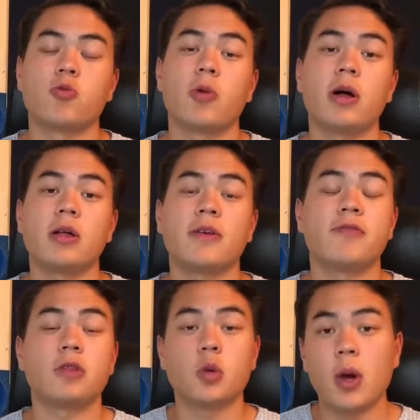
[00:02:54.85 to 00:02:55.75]
Well,
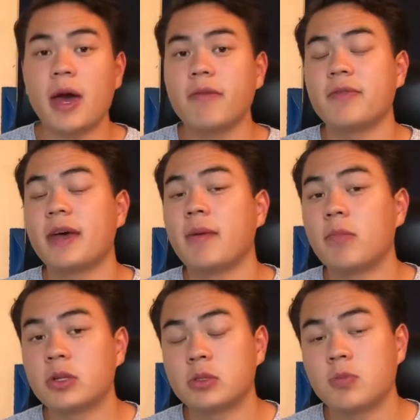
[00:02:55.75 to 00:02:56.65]
if you don't have that
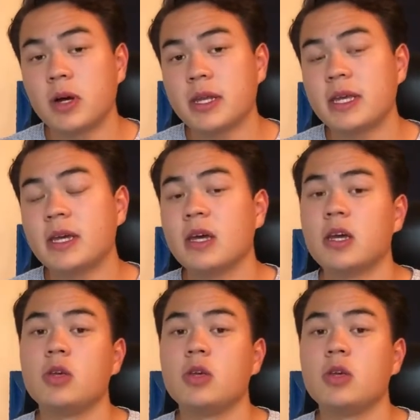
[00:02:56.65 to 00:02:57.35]
much money,